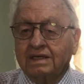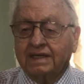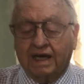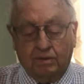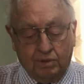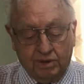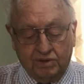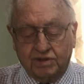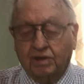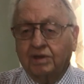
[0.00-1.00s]
Now, I want to
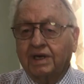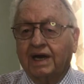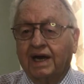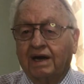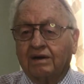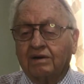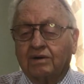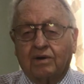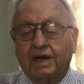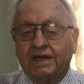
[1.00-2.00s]
show you how
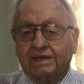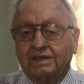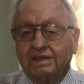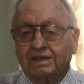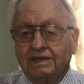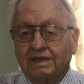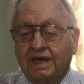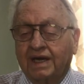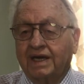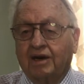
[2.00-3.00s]
great
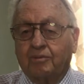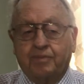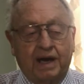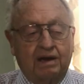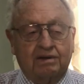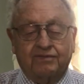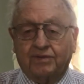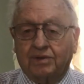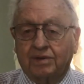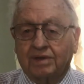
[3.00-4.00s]
and how
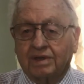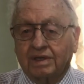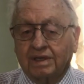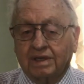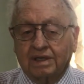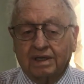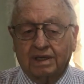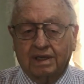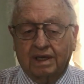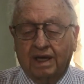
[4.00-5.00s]
powerful
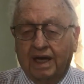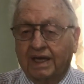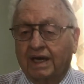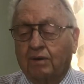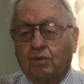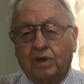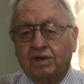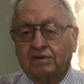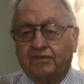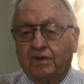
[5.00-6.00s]
and how
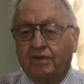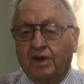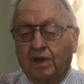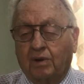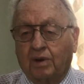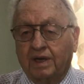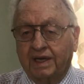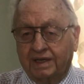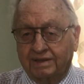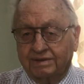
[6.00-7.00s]
wonderful the Lord
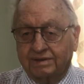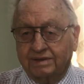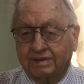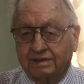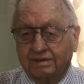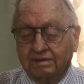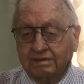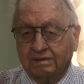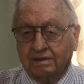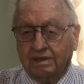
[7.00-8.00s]
is.
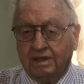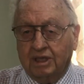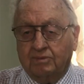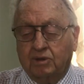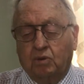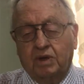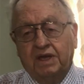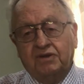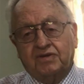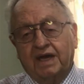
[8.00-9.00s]
But when
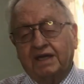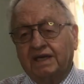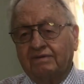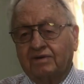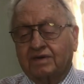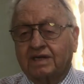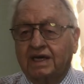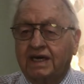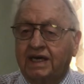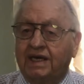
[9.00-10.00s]
he said, "Give her to
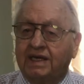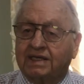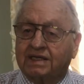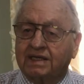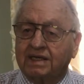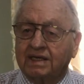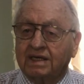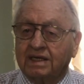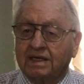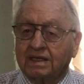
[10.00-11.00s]
eat,"
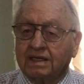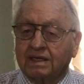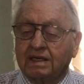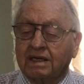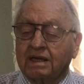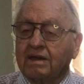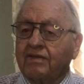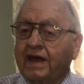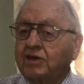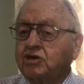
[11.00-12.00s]

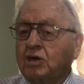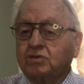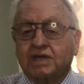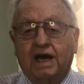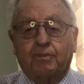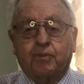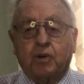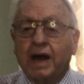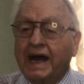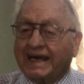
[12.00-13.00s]
that shows how
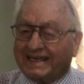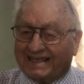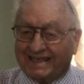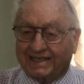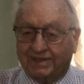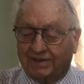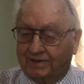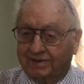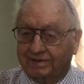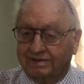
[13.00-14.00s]

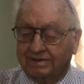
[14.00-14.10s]
practical